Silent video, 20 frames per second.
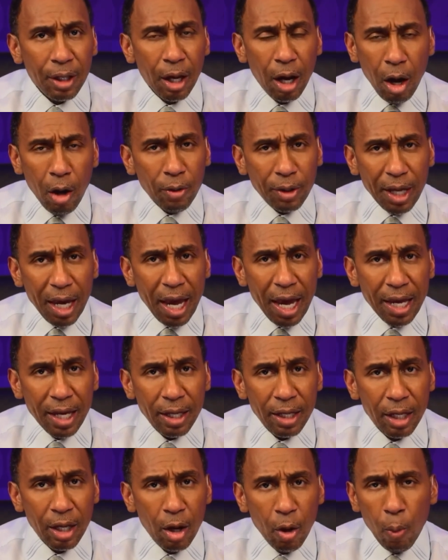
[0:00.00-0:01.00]
okay,
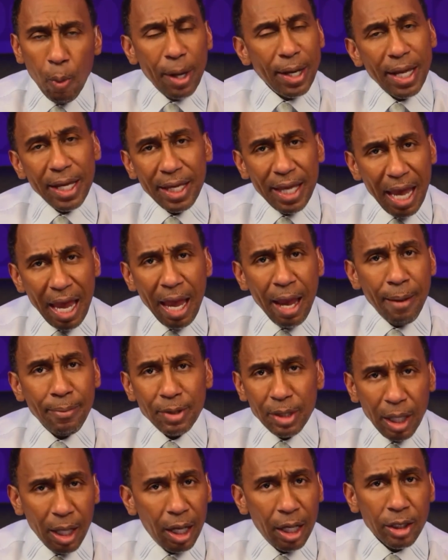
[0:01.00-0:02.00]
when it came
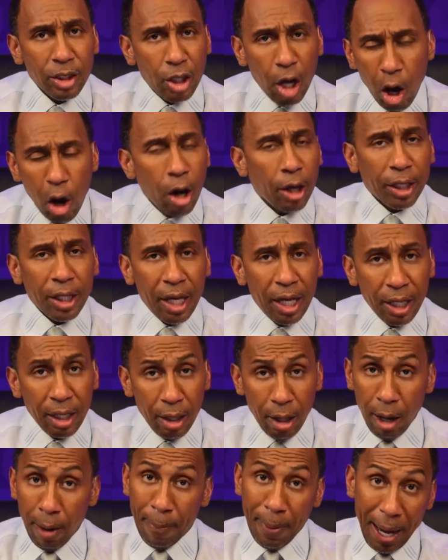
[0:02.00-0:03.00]
to her talking
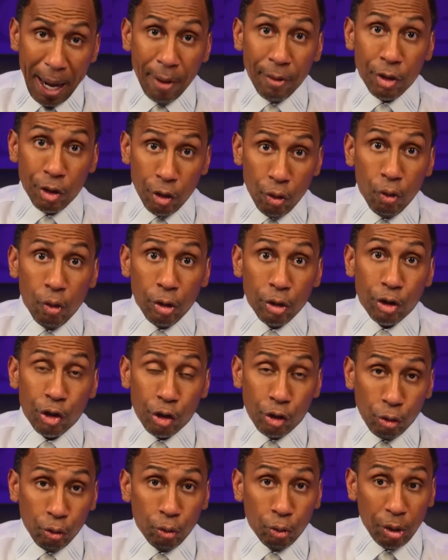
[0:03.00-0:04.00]
about yours
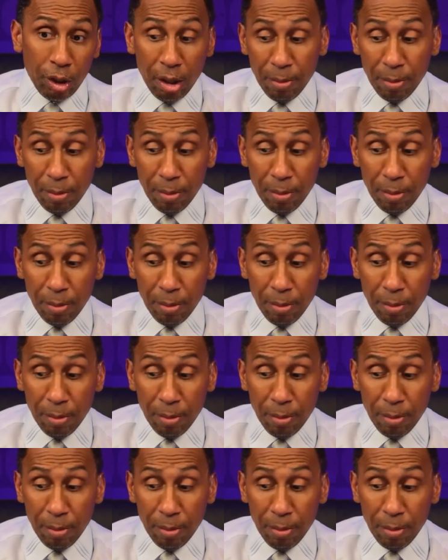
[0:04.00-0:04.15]
truly.